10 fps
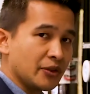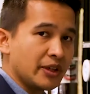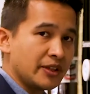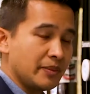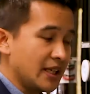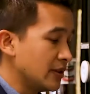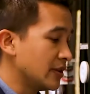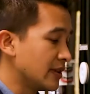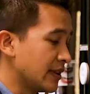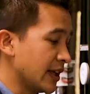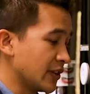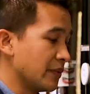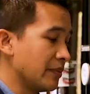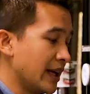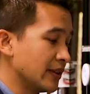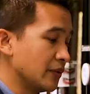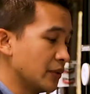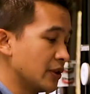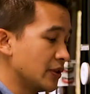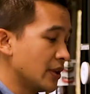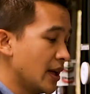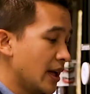twenty meters detection pattern, which is